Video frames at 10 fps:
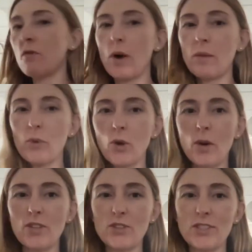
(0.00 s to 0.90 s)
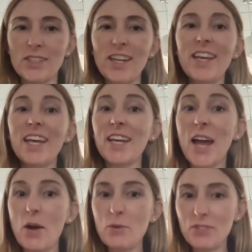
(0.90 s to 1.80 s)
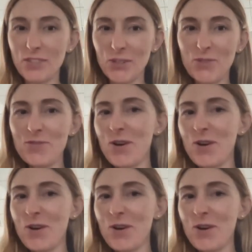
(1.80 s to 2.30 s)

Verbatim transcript: have one more question sure. in here